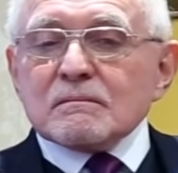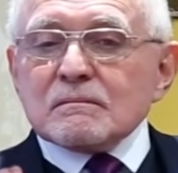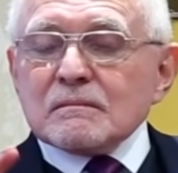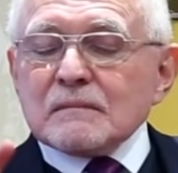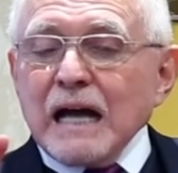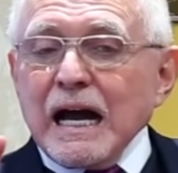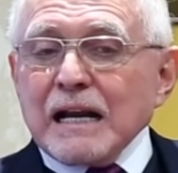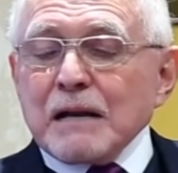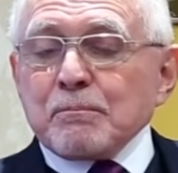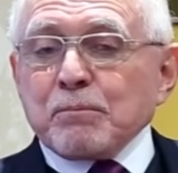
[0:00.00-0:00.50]

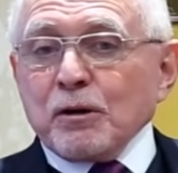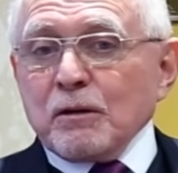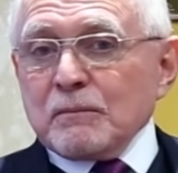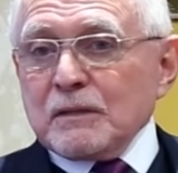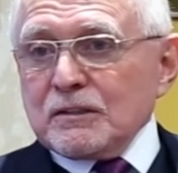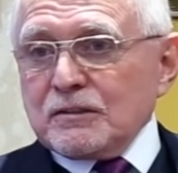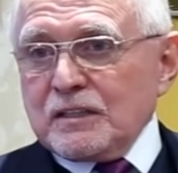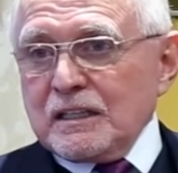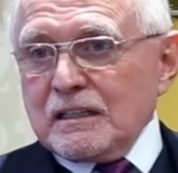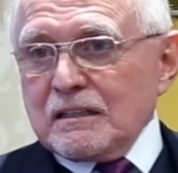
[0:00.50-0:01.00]
Not a
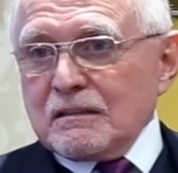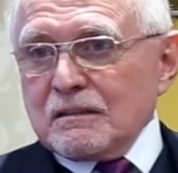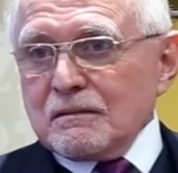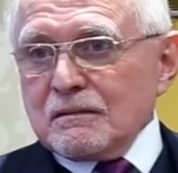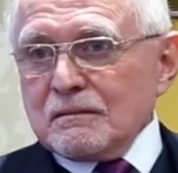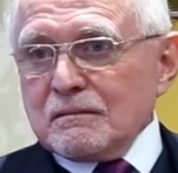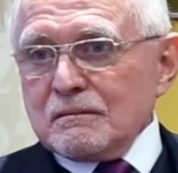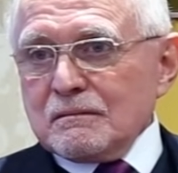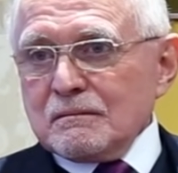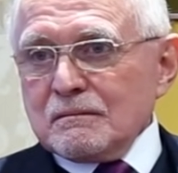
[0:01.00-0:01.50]
permanent teeth.
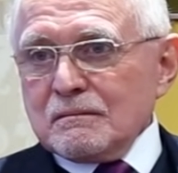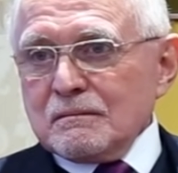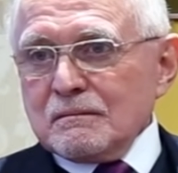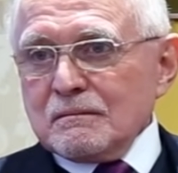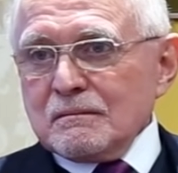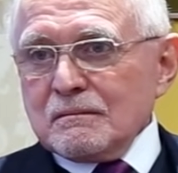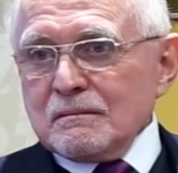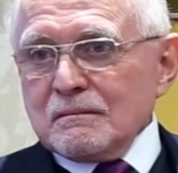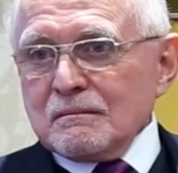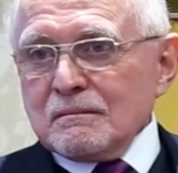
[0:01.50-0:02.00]

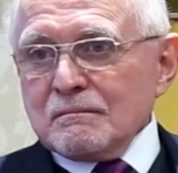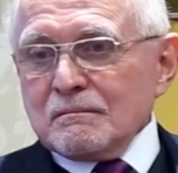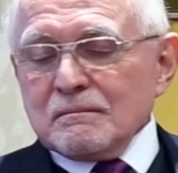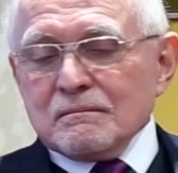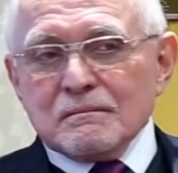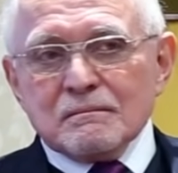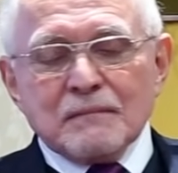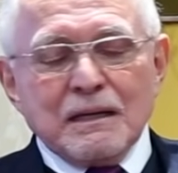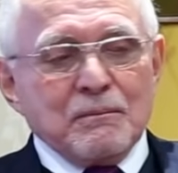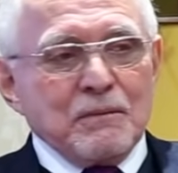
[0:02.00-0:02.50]

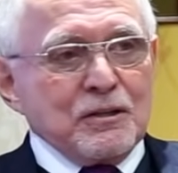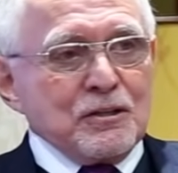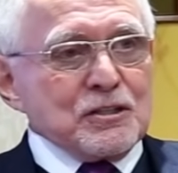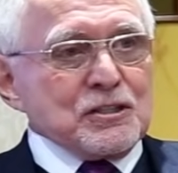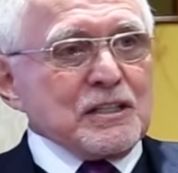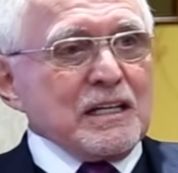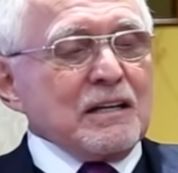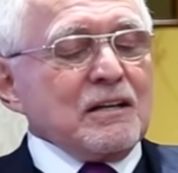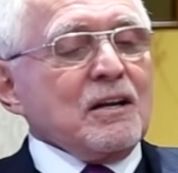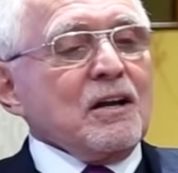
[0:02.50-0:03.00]
My mother
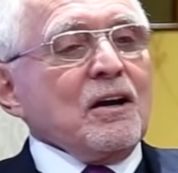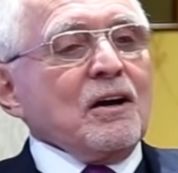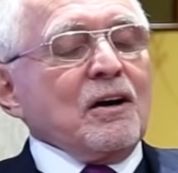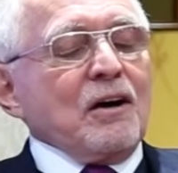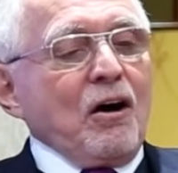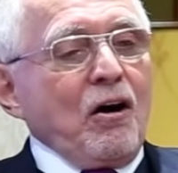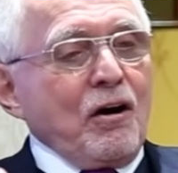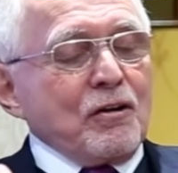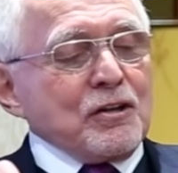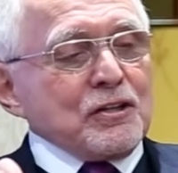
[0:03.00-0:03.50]

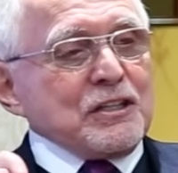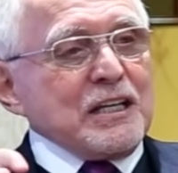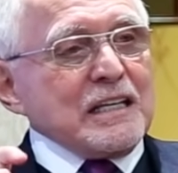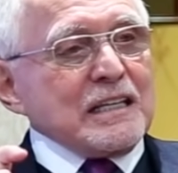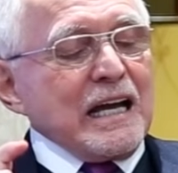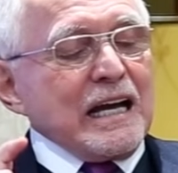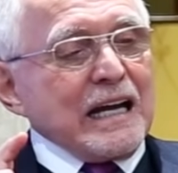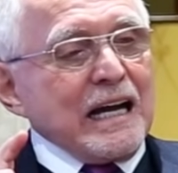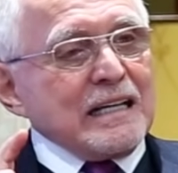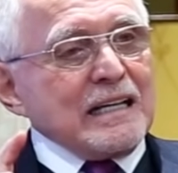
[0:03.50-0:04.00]
said, all the
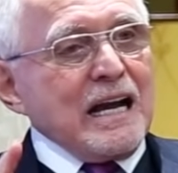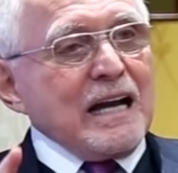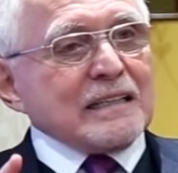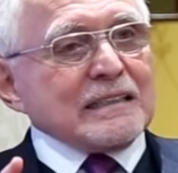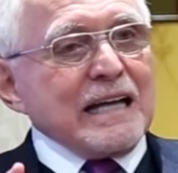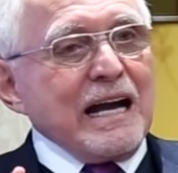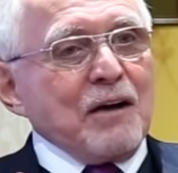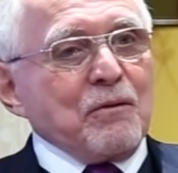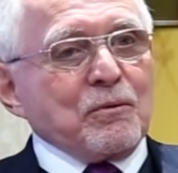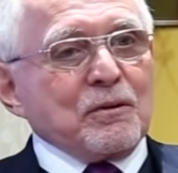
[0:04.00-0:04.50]
teeth I got
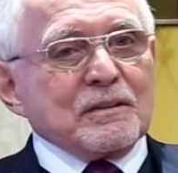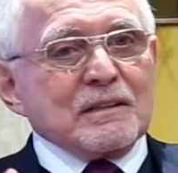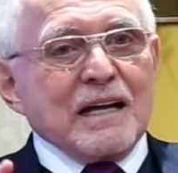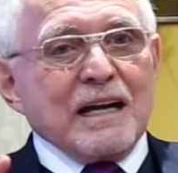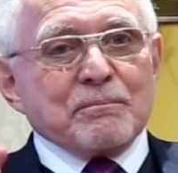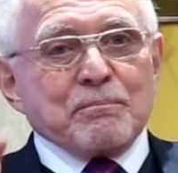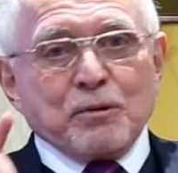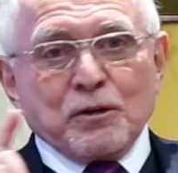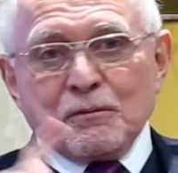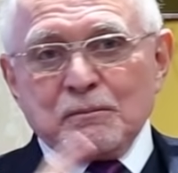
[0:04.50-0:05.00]
knocked out were
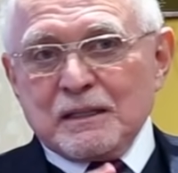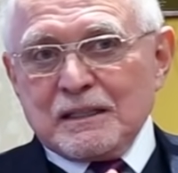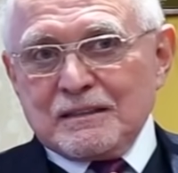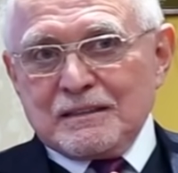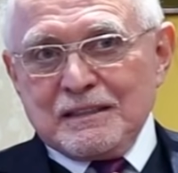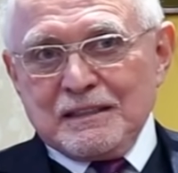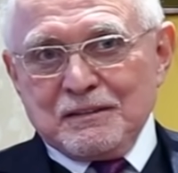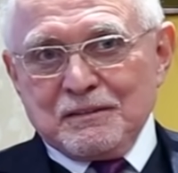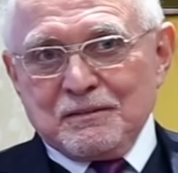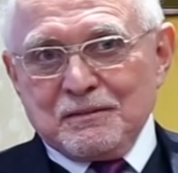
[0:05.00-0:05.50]
not
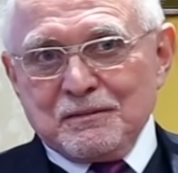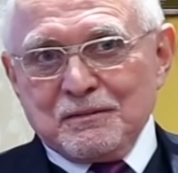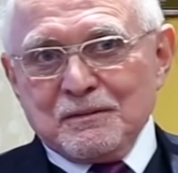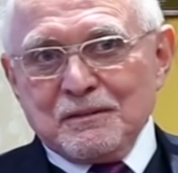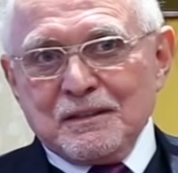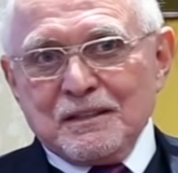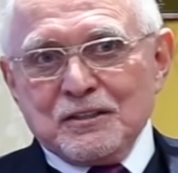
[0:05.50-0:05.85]
permanent teeth.